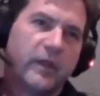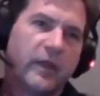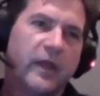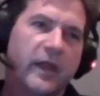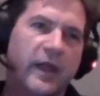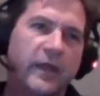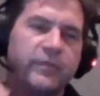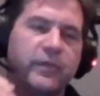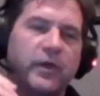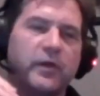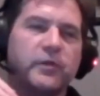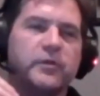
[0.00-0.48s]

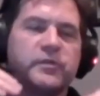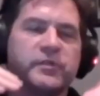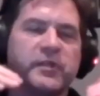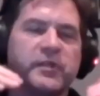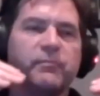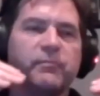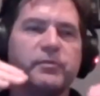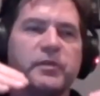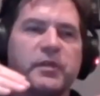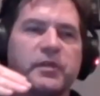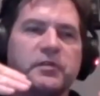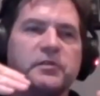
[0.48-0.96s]
And those
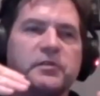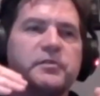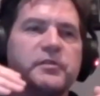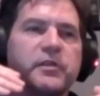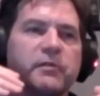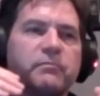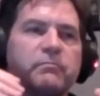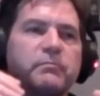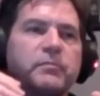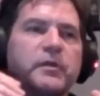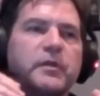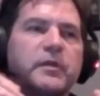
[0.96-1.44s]
subkeys
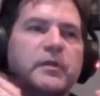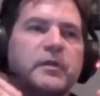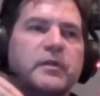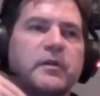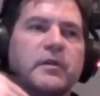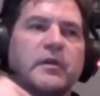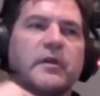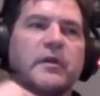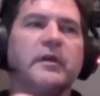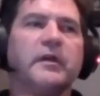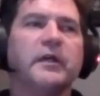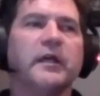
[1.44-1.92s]
can be
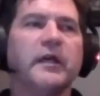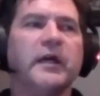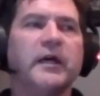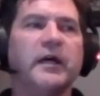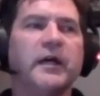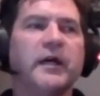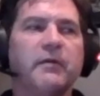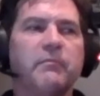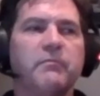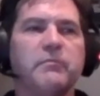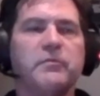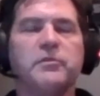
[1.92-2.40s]

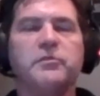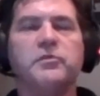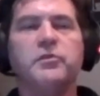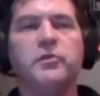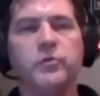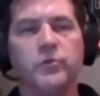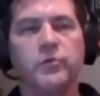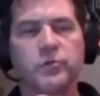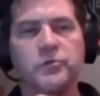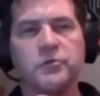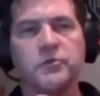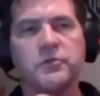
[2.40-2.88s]

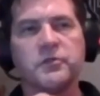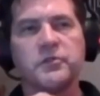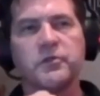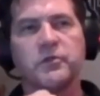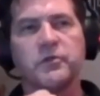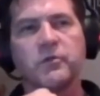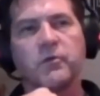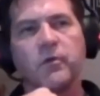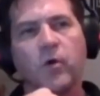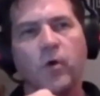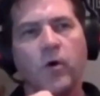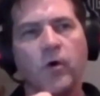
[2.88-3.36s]
used
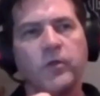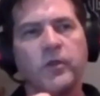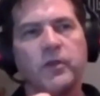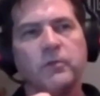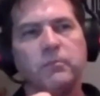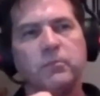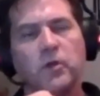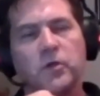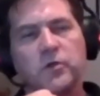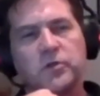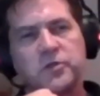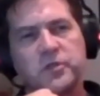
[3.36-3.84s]
on the
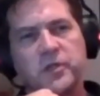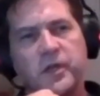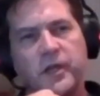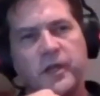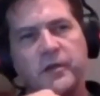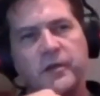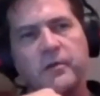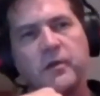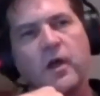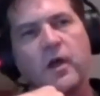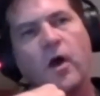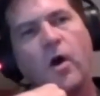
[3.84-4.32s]

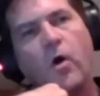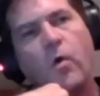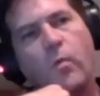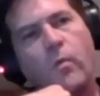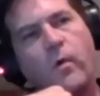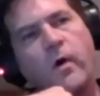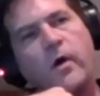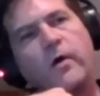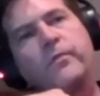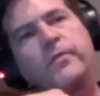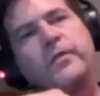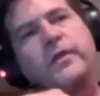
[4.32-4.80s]
blockchain,
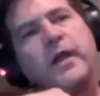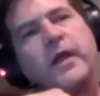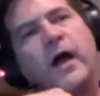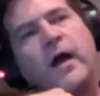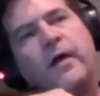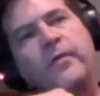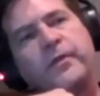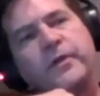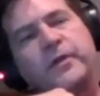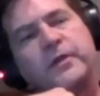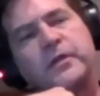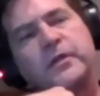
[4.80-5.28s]
while the
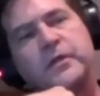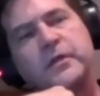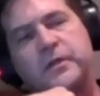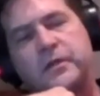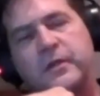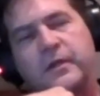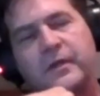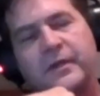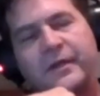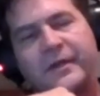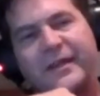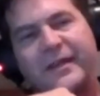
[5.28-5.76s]
other
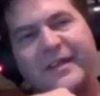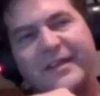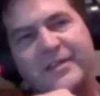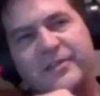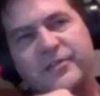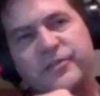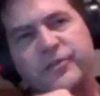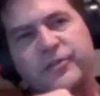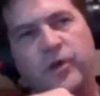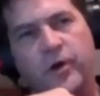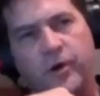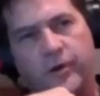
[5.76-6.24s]
key
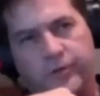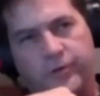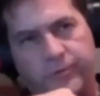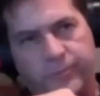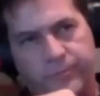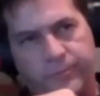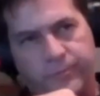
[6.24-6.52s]
is not.